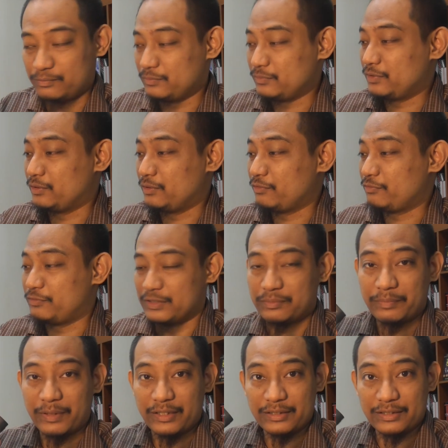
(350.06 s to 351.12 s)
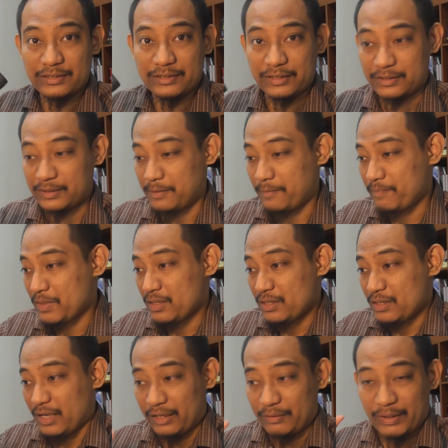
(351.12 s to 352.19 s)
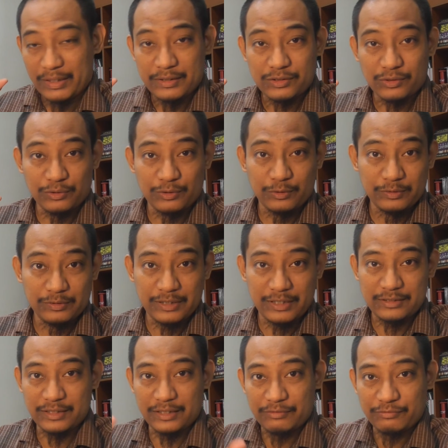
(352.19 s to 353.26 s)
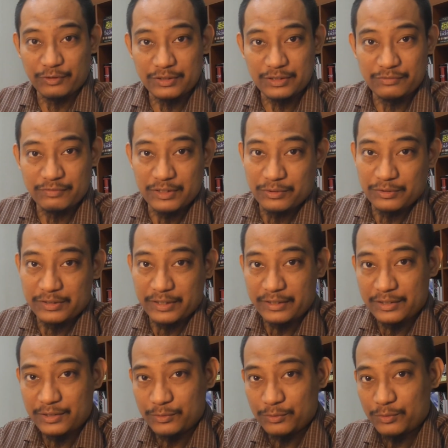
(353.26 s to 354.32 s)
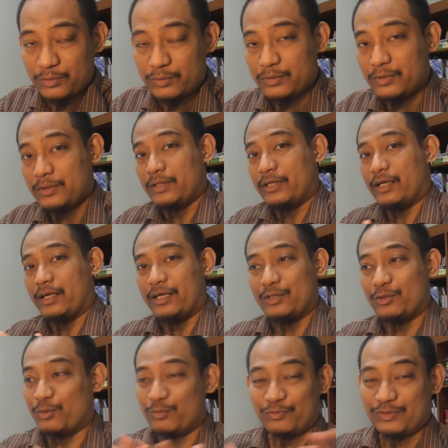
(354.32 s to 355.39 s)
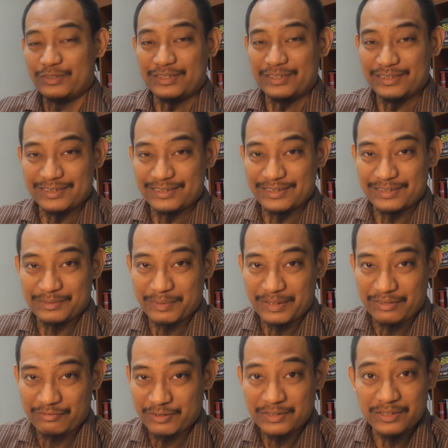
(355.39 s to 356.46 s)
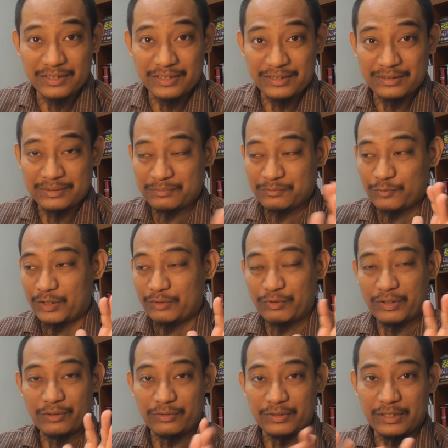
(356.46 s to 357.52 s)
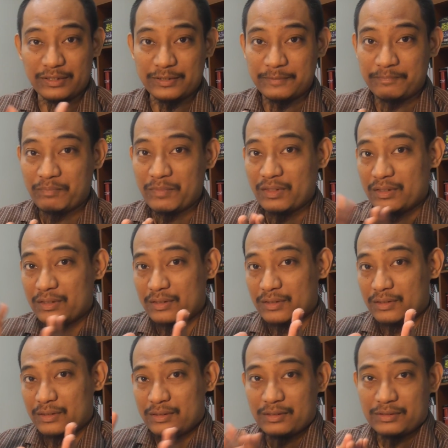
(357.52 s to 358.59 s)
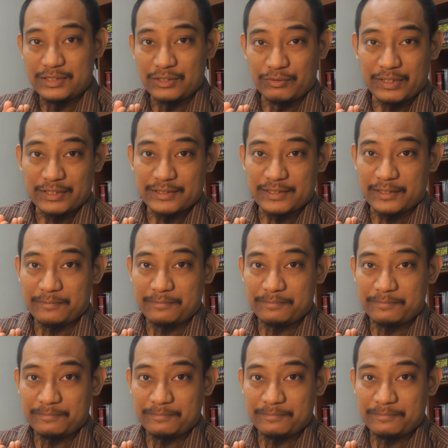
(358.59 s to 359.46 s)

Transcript: you know, first buy this thing. Anyway, so that's it for this video. Thank you, and hopefully this is beneficial in one way or another. See you next time.